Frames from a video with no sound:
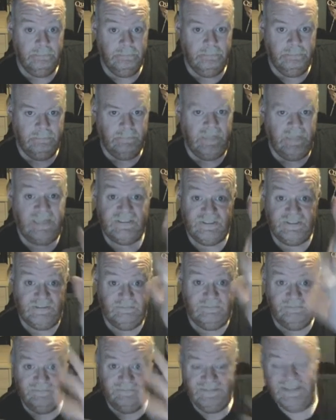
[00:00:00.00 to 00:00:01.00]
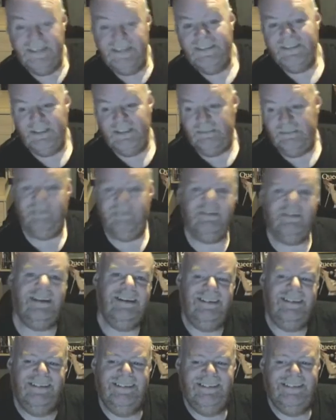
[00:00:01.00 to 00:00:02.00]
Henson documentary
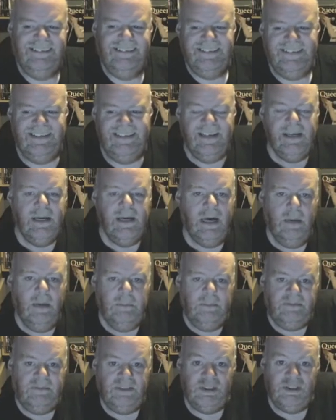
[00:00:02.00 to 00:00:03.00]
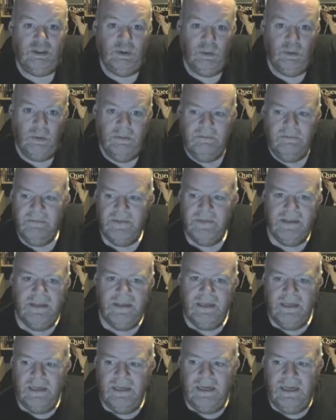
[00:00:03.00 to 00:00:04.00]
on BBC Two,
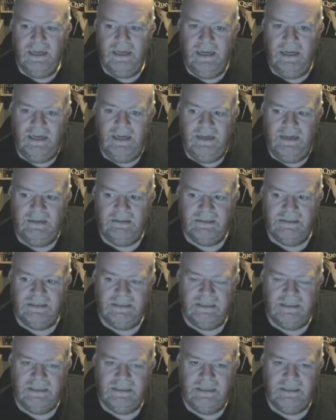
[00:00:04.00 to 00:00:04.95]
and